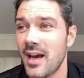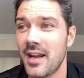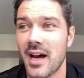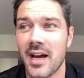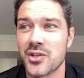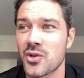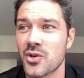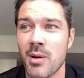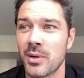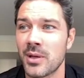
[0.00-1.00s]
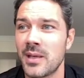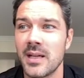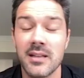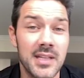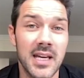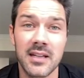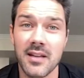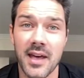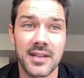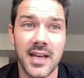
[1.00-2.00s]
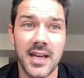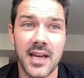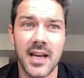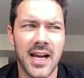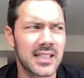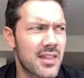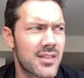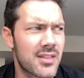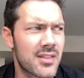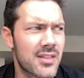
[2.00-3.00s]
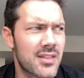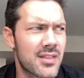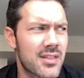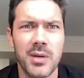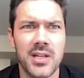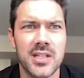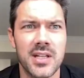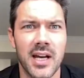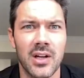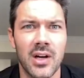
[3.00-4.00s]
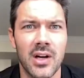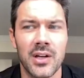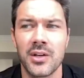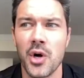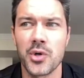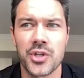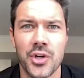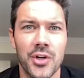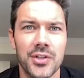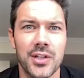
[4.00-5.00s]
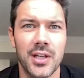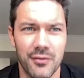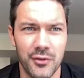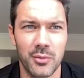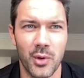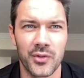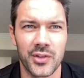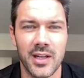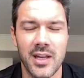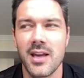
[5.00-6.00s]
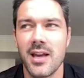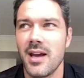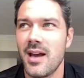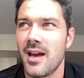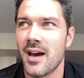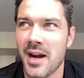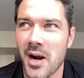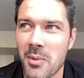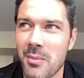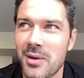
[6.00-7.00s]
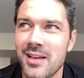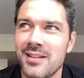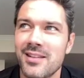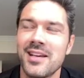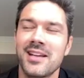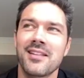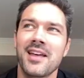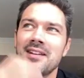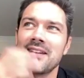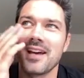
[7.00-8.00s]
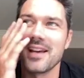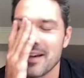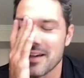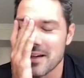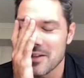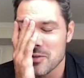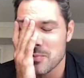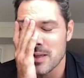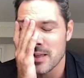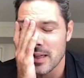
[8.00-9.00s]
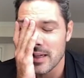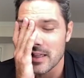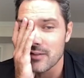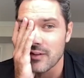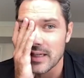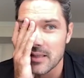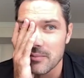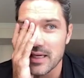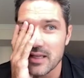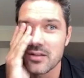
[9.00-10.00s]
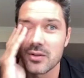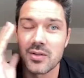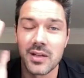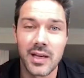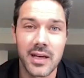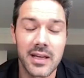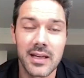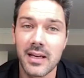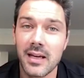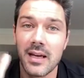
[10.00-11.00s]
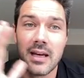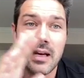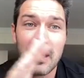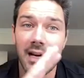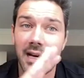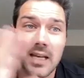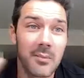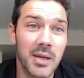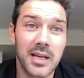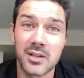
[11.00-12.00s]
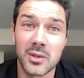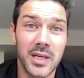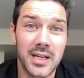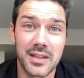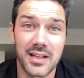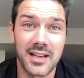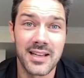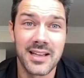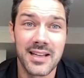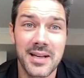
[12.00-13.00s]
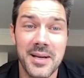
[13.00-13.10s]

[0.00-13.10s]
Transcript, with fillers: And I just remember getting to the end of that day. I had like thirty-six pages of dialogue, no shirt, and food poisoning. And I remember getting to the end of that day and just being like, if I can make it through today, I can make it through anything.